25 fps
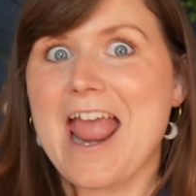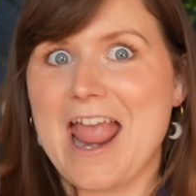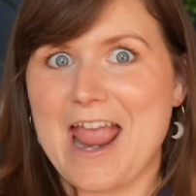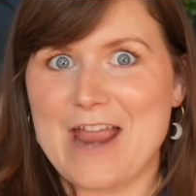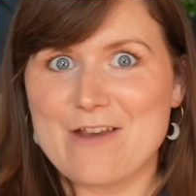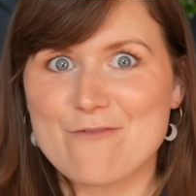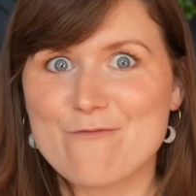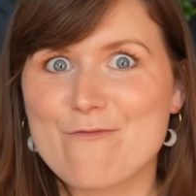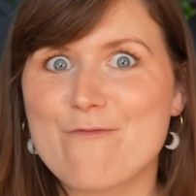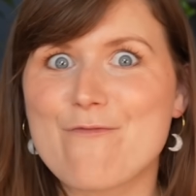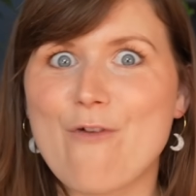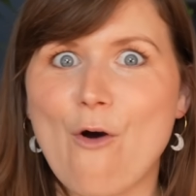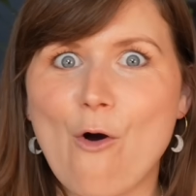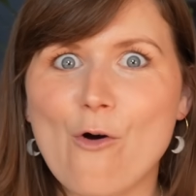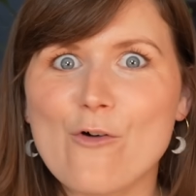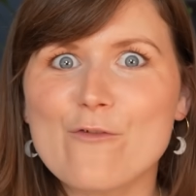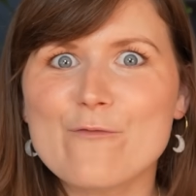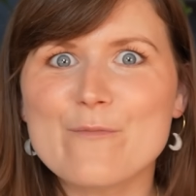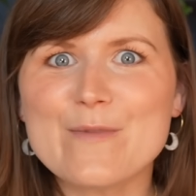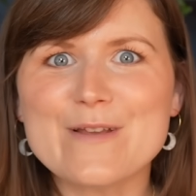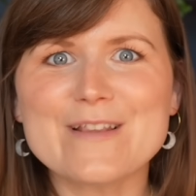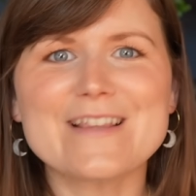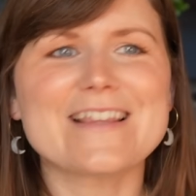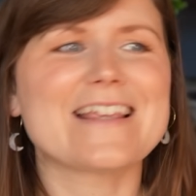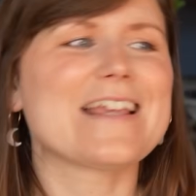
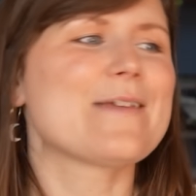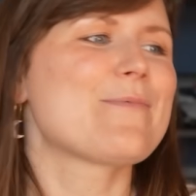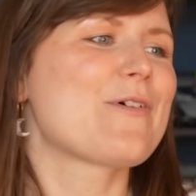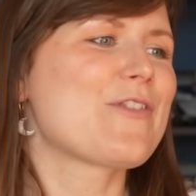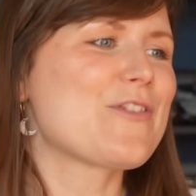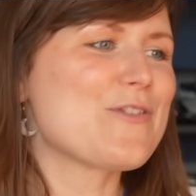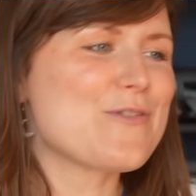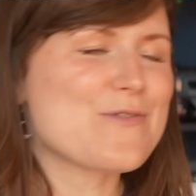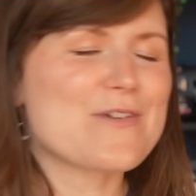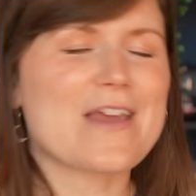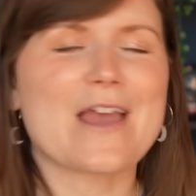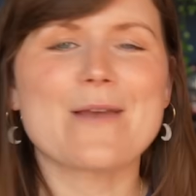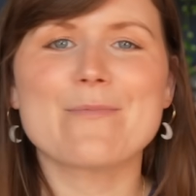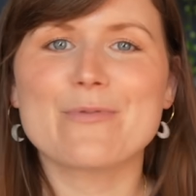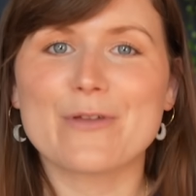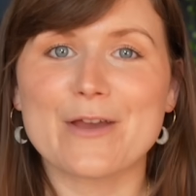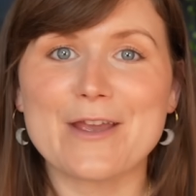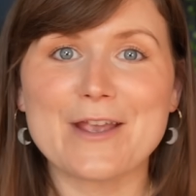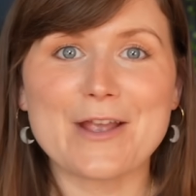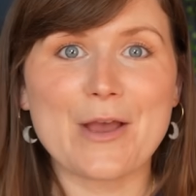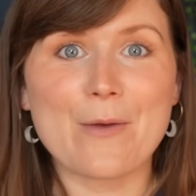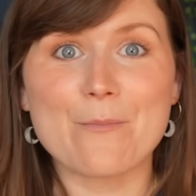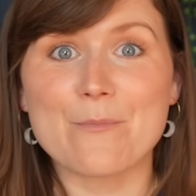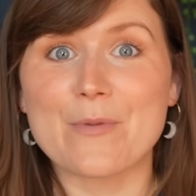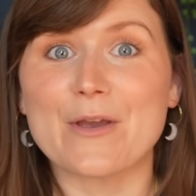involvement, thinking about the U K
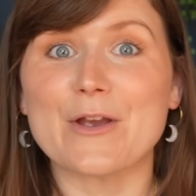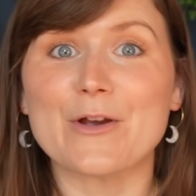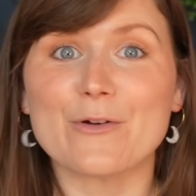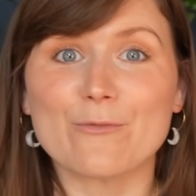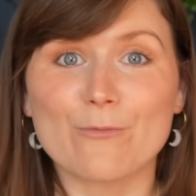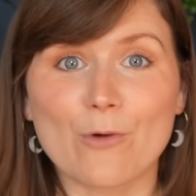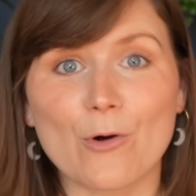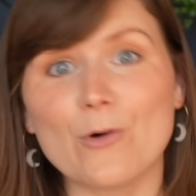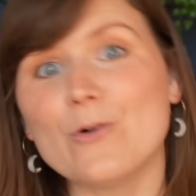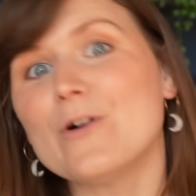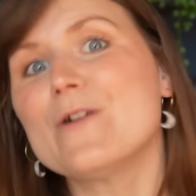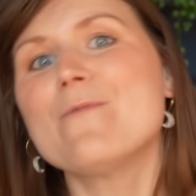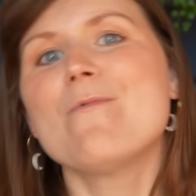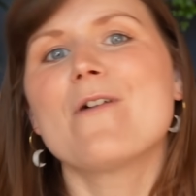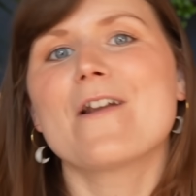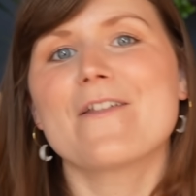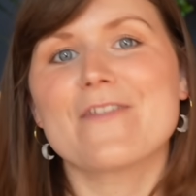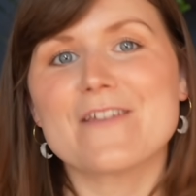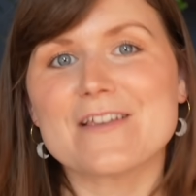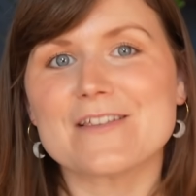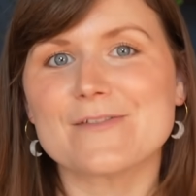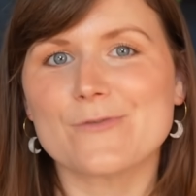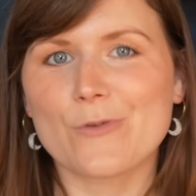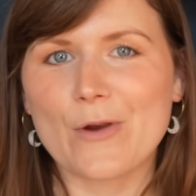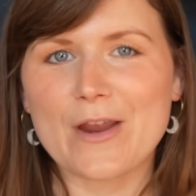playing a bigger role in one of
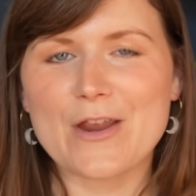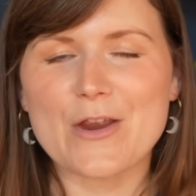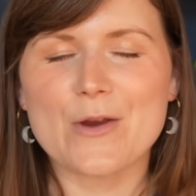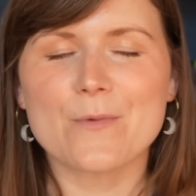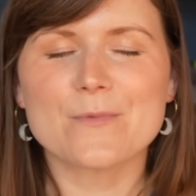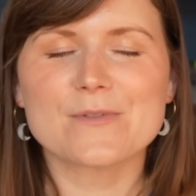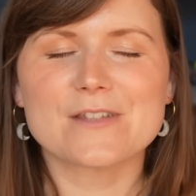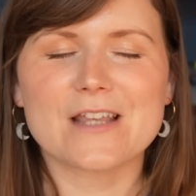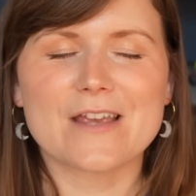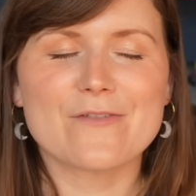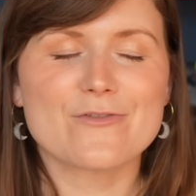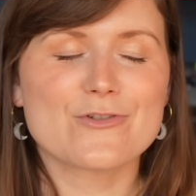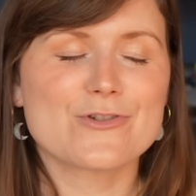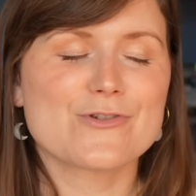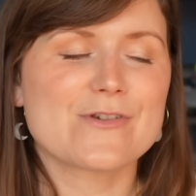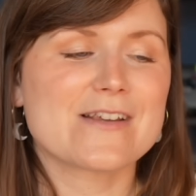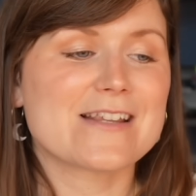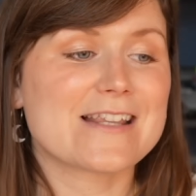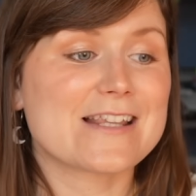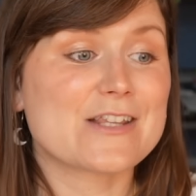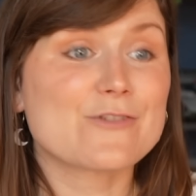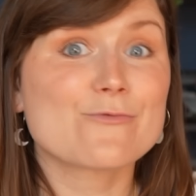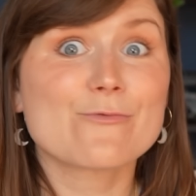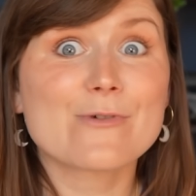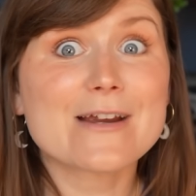these greater
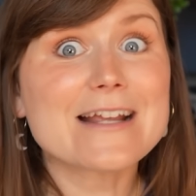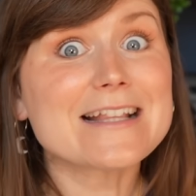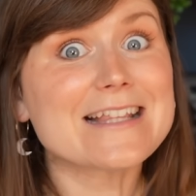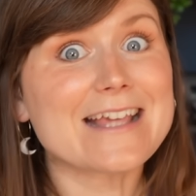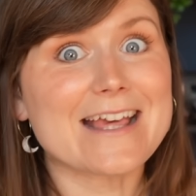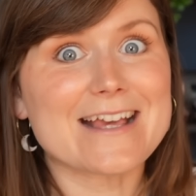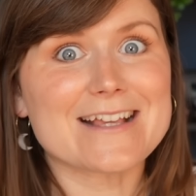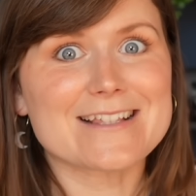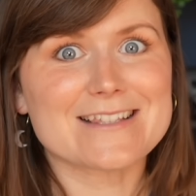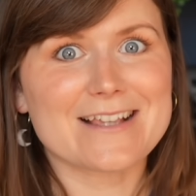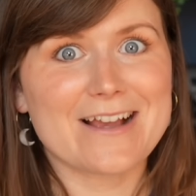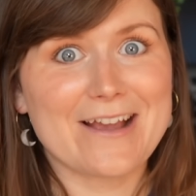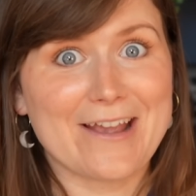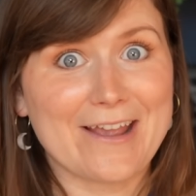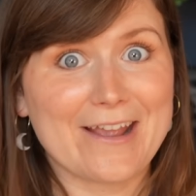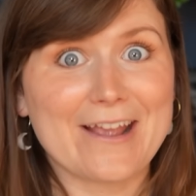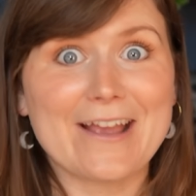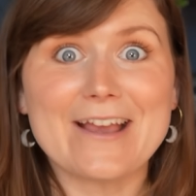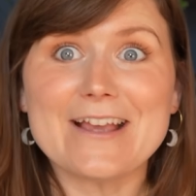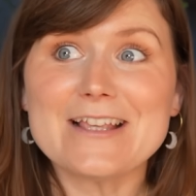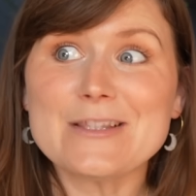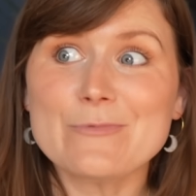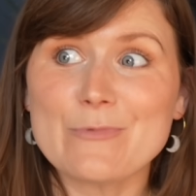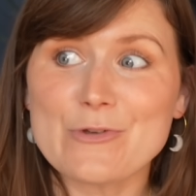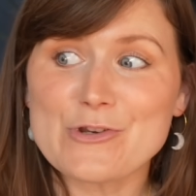observatories is really
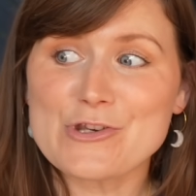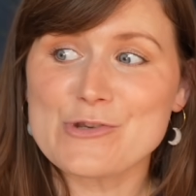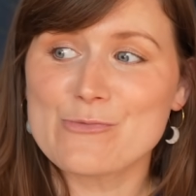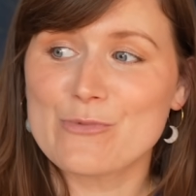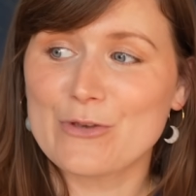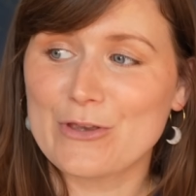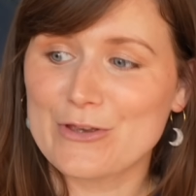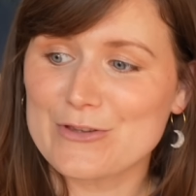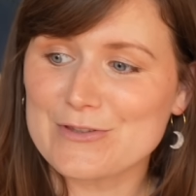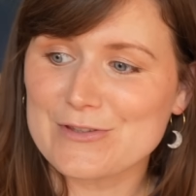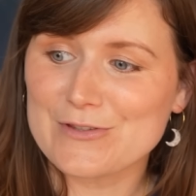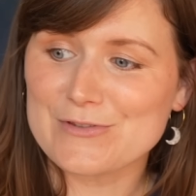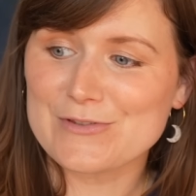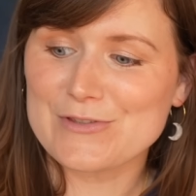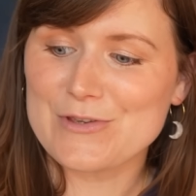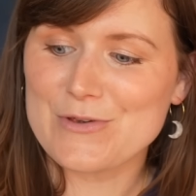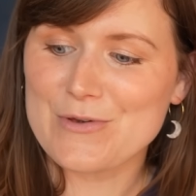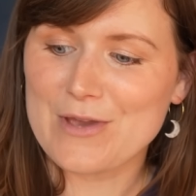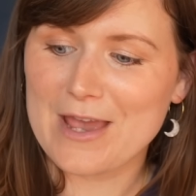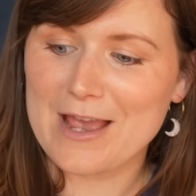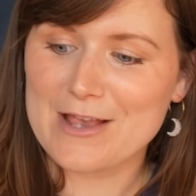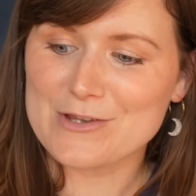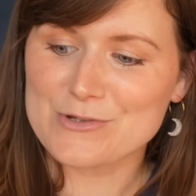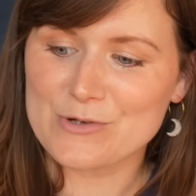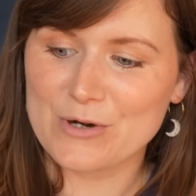exciting, especially because us U
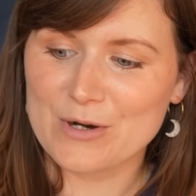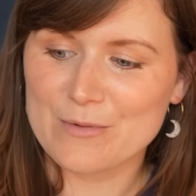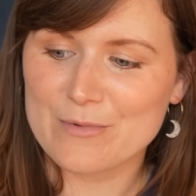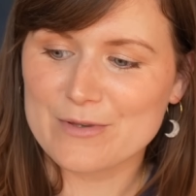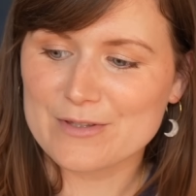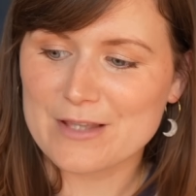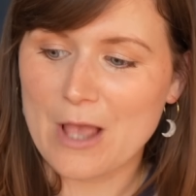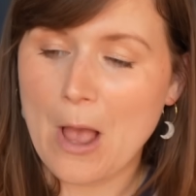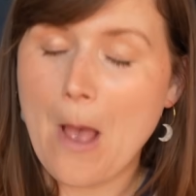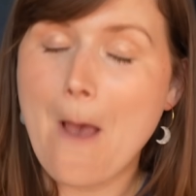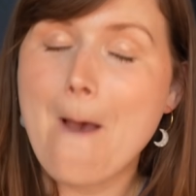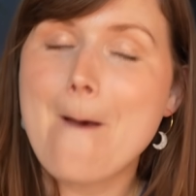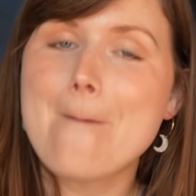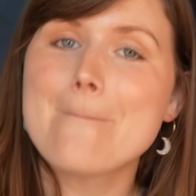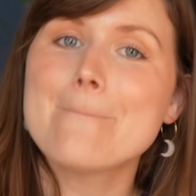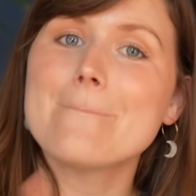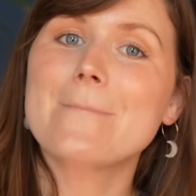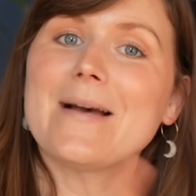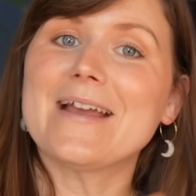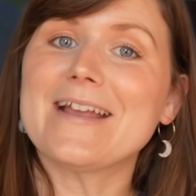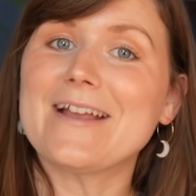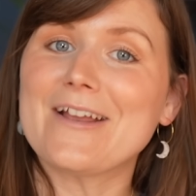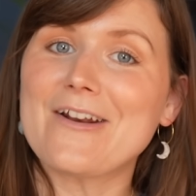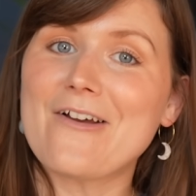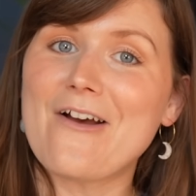K astronomers
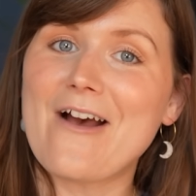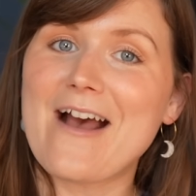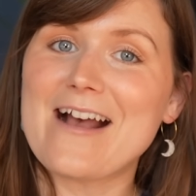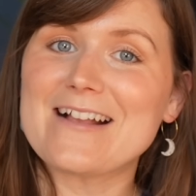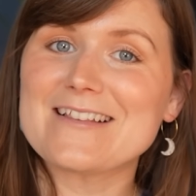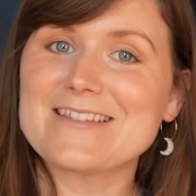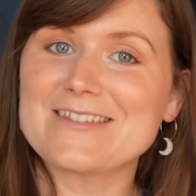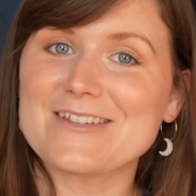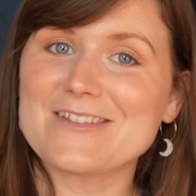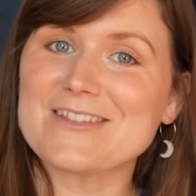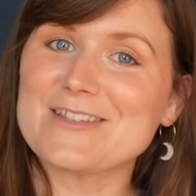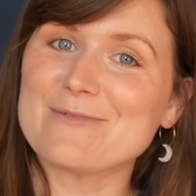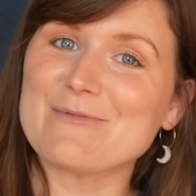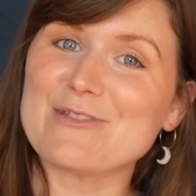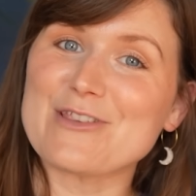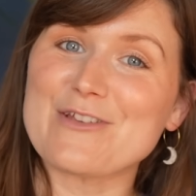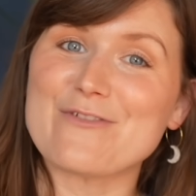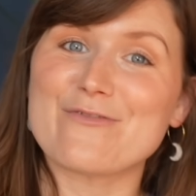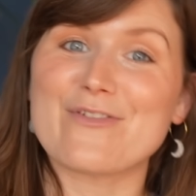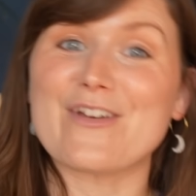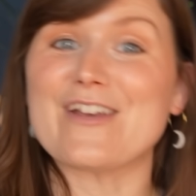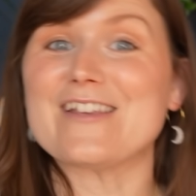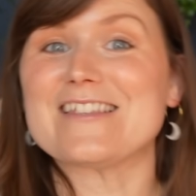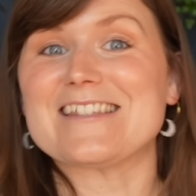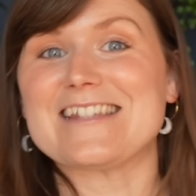might get our hands on some of the
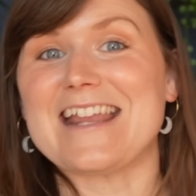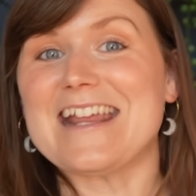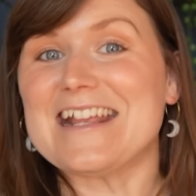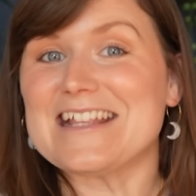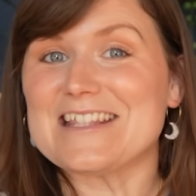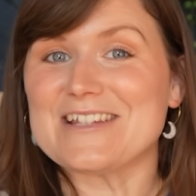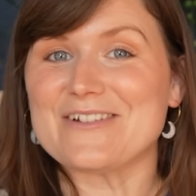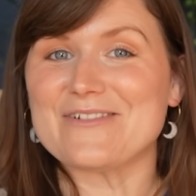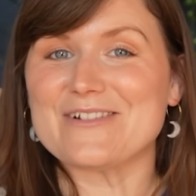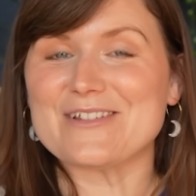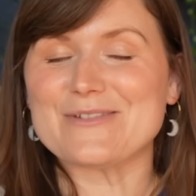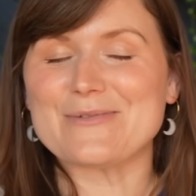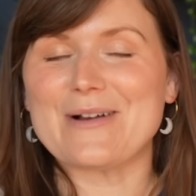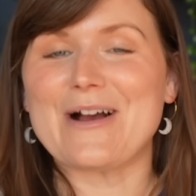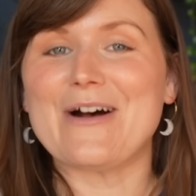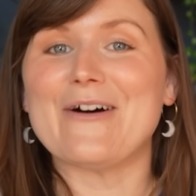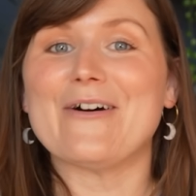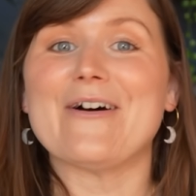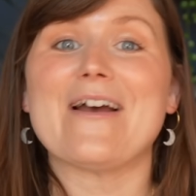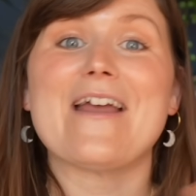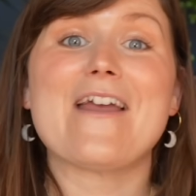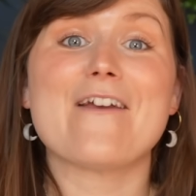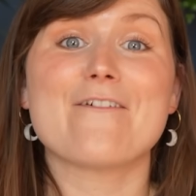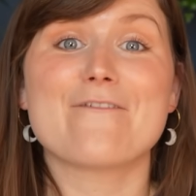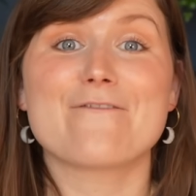first data as
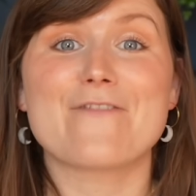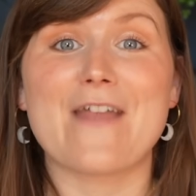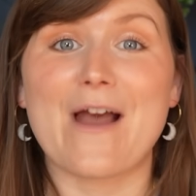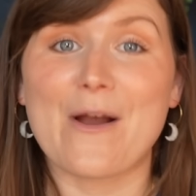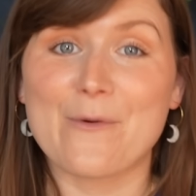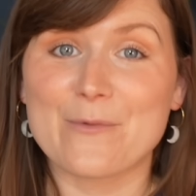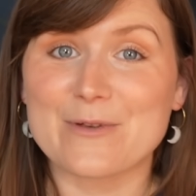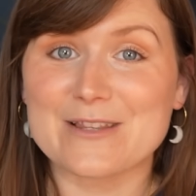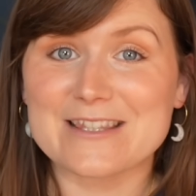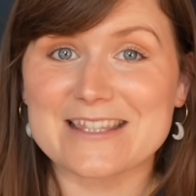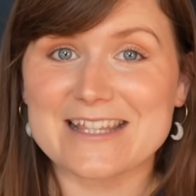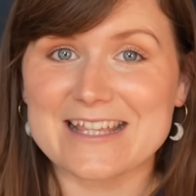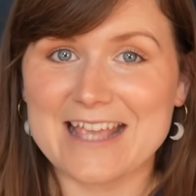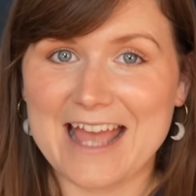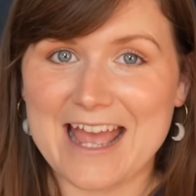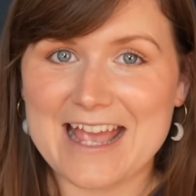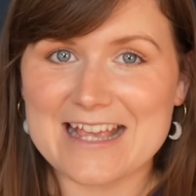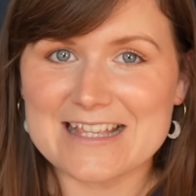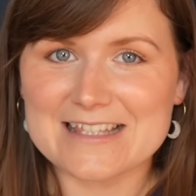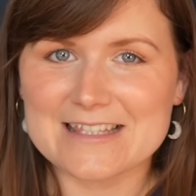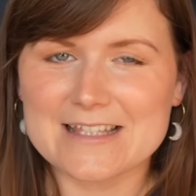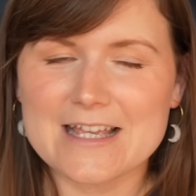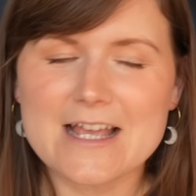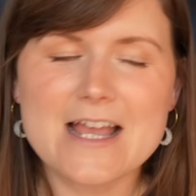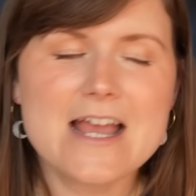well, if that was the
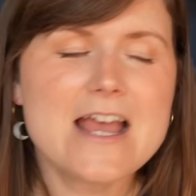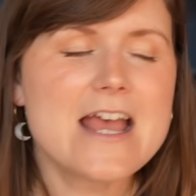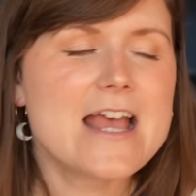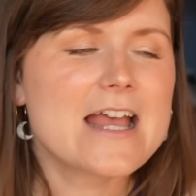case.